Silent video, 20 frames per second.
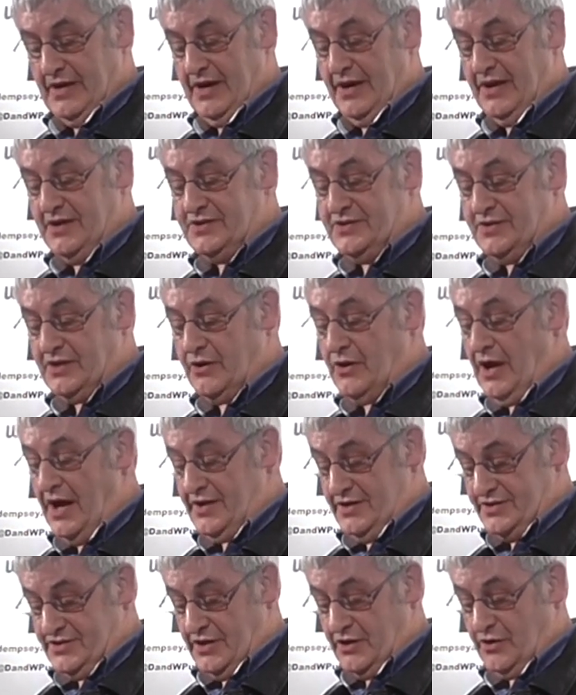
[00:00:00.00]
And
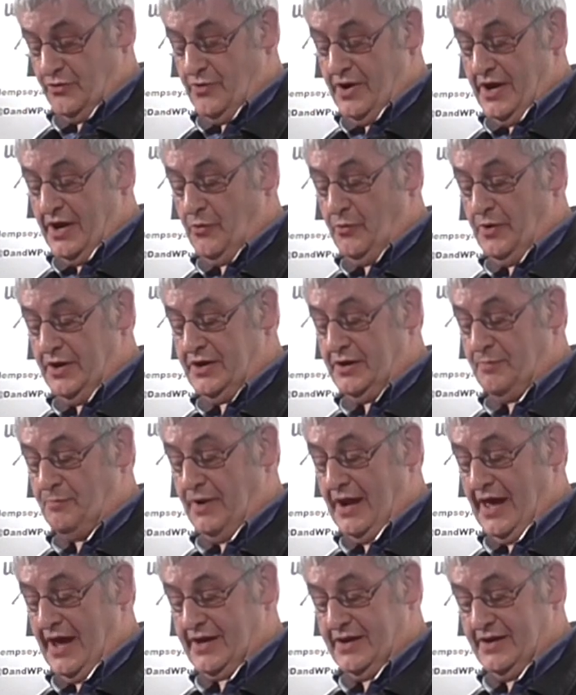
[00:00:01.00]
as a grey
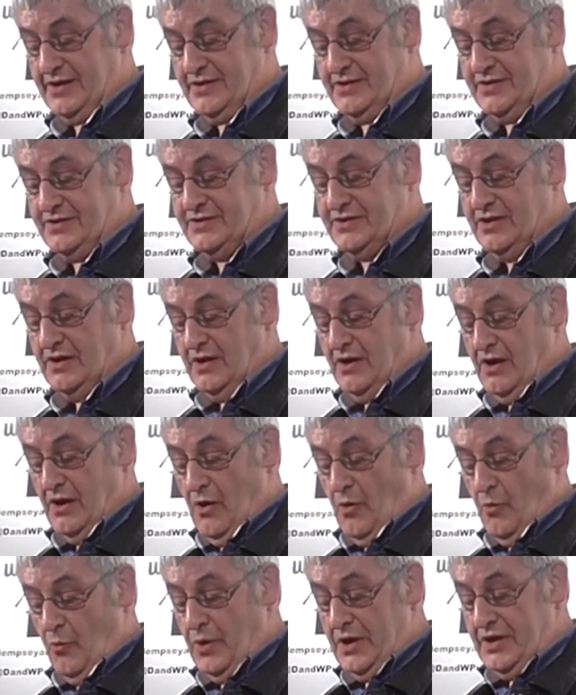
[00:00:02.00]
wind blackens,
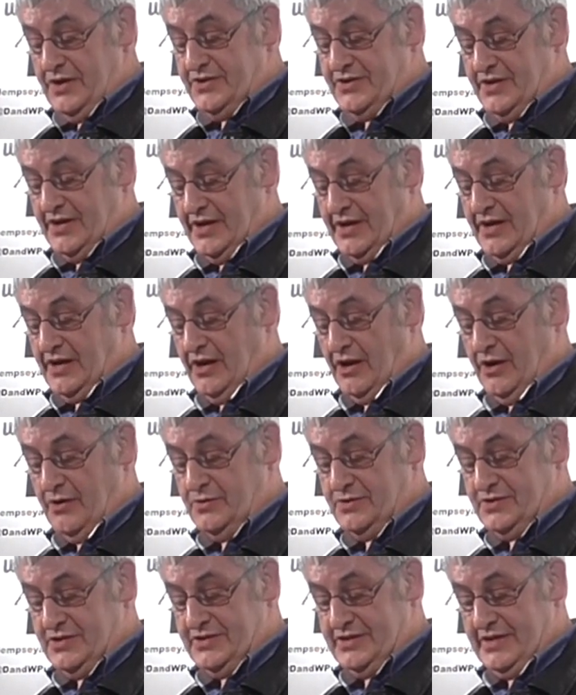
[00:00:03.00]
winter
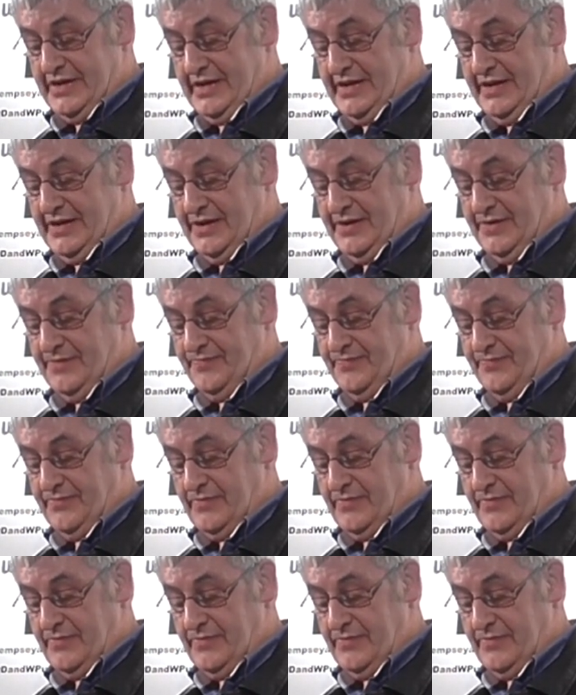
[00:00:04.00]
closes in.